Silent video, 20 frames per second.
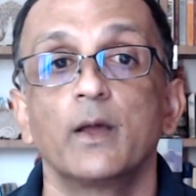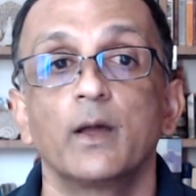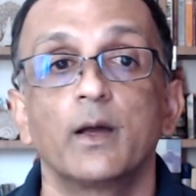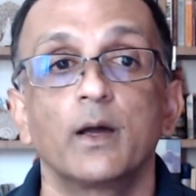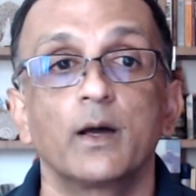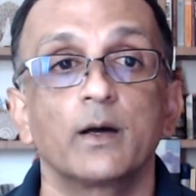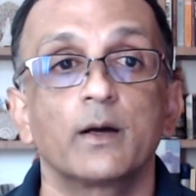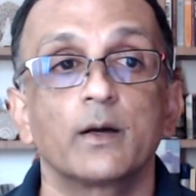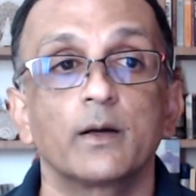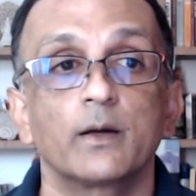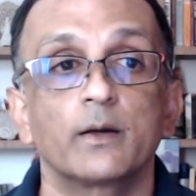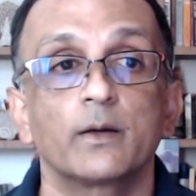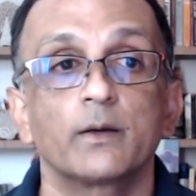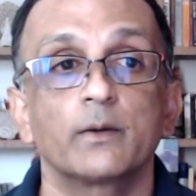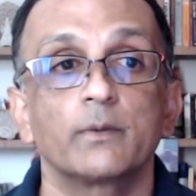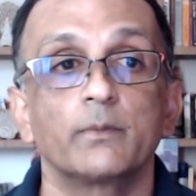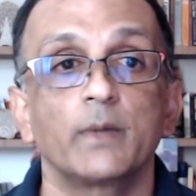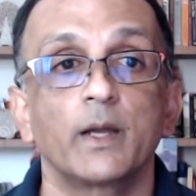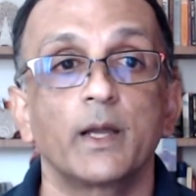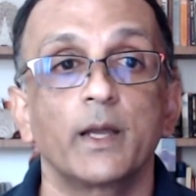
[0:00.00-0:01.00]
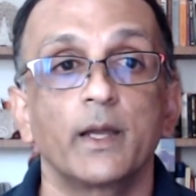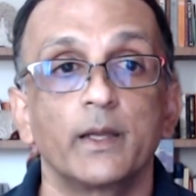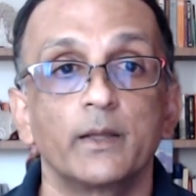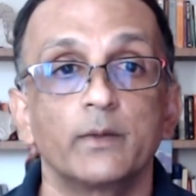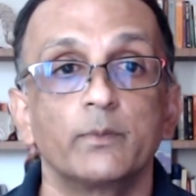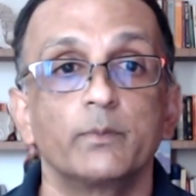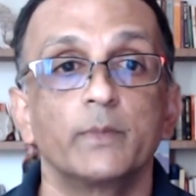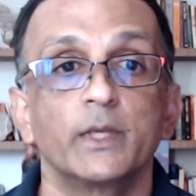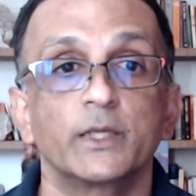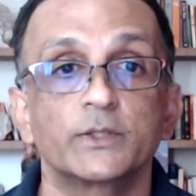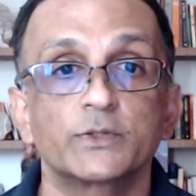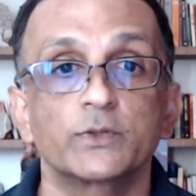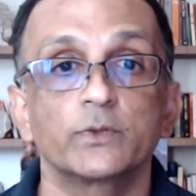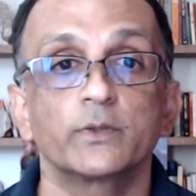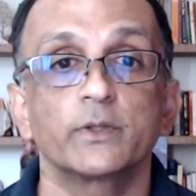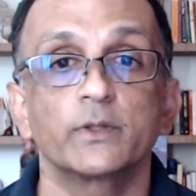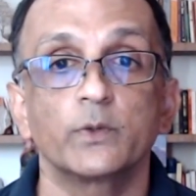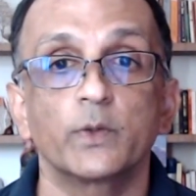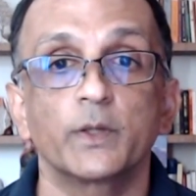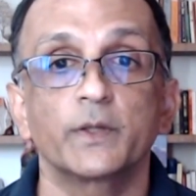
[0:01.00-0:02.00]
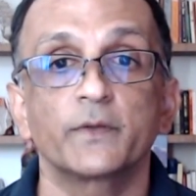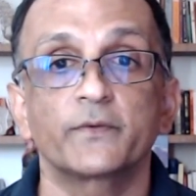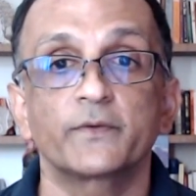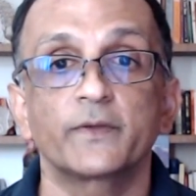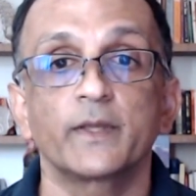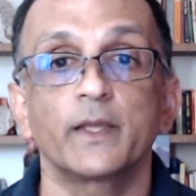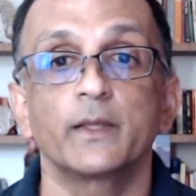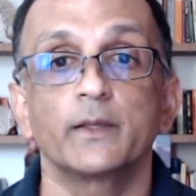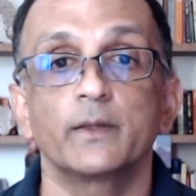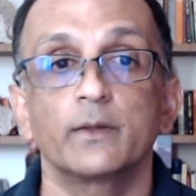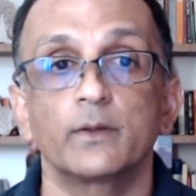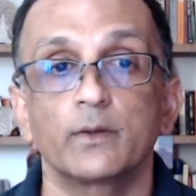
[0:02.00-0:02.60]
um, and make sure that you understand.